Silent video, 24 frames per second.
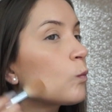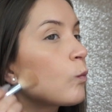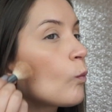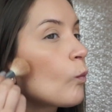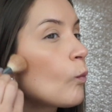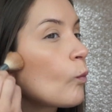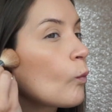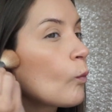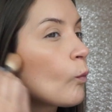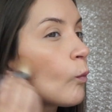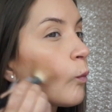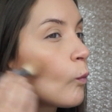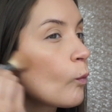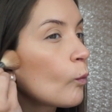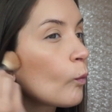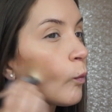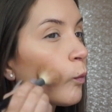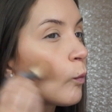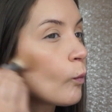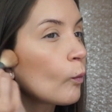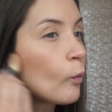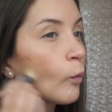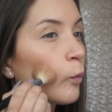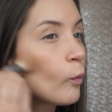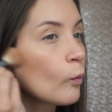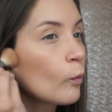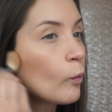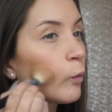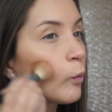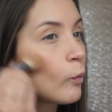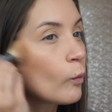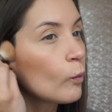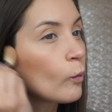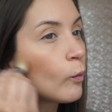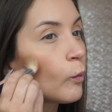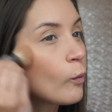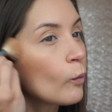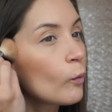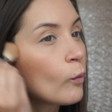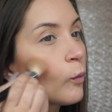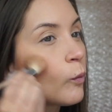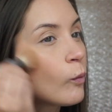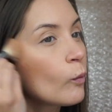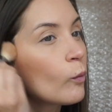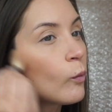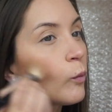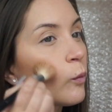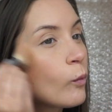
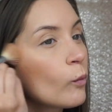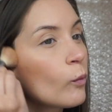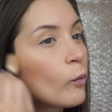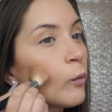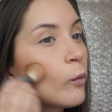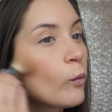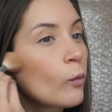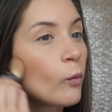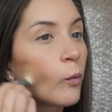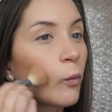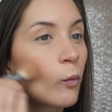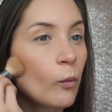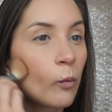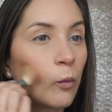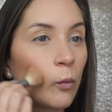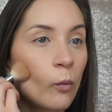Nobody speaks.